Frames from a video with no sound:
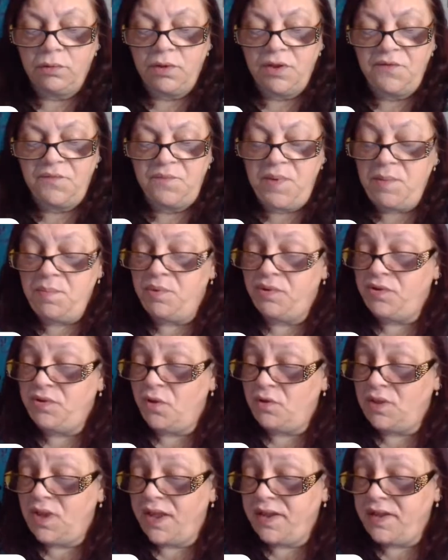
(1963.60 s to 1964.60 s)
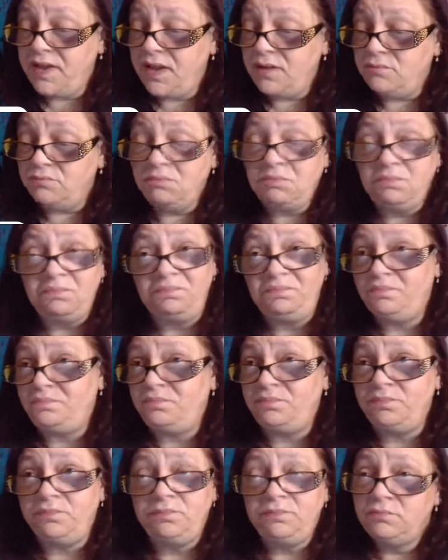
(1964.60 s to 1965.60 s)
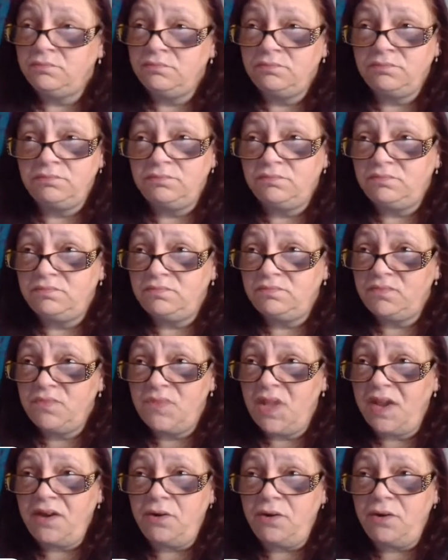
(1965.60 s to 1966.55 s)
If people don't like it, they